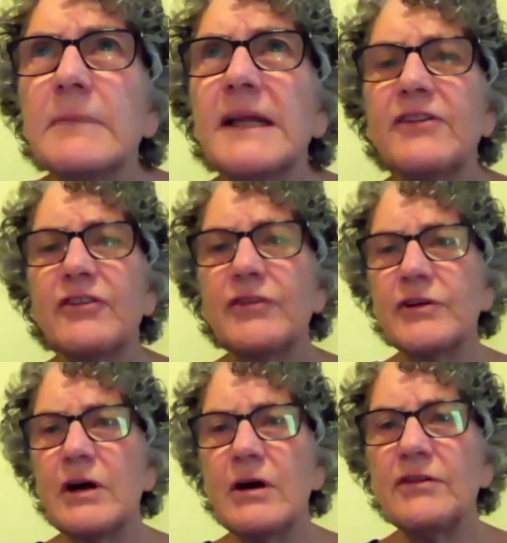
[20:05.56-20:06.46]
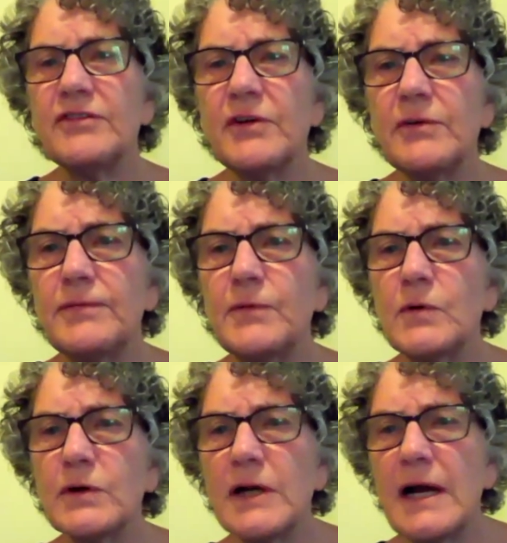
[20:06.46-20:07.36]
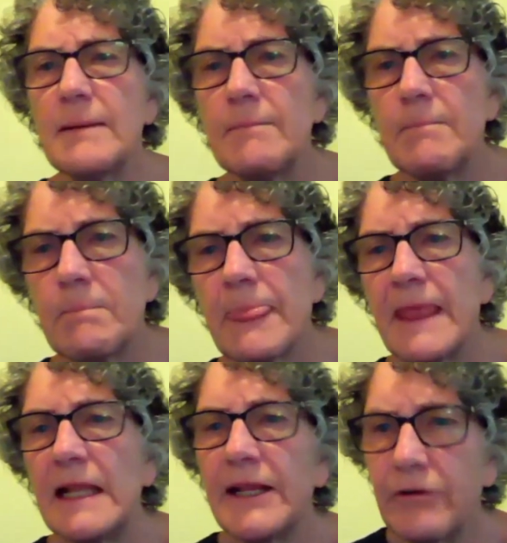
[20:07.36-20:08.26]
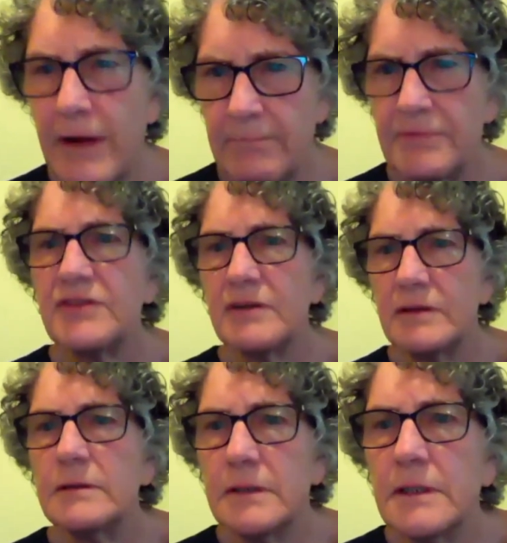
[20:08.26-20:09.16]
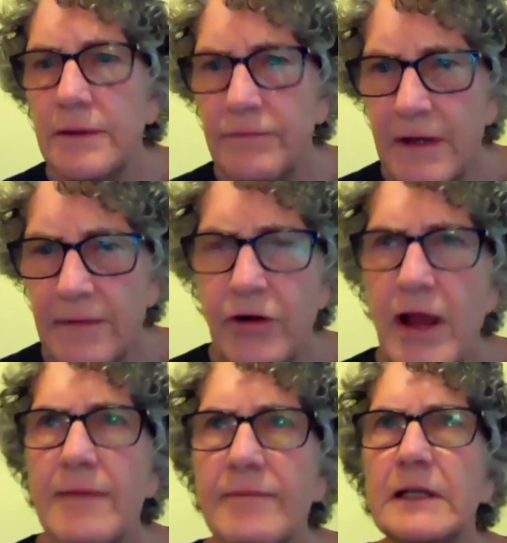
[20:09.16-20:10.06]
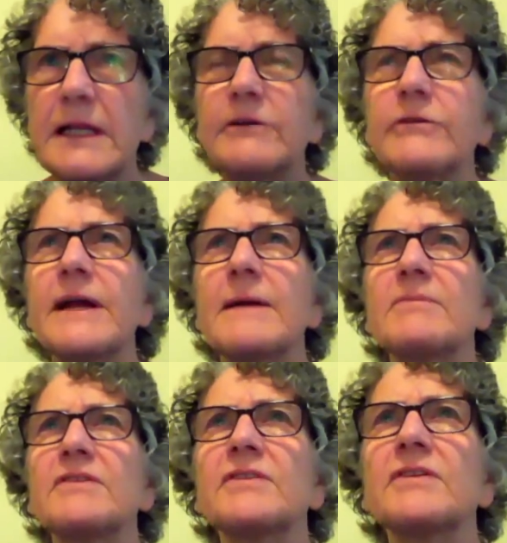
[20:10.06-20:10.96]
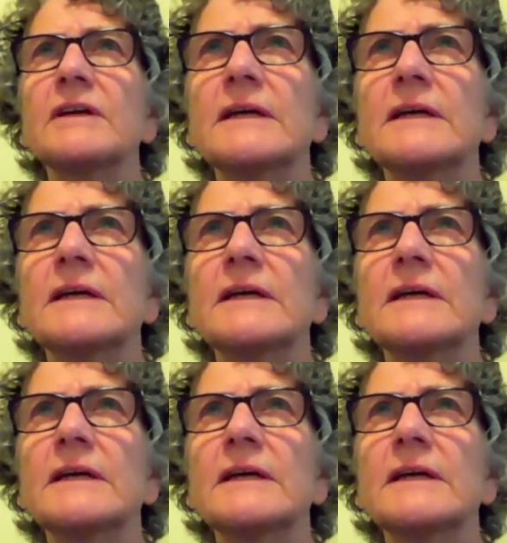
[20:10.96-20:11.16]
It's good also for leg cramps, if you're having leg cramps.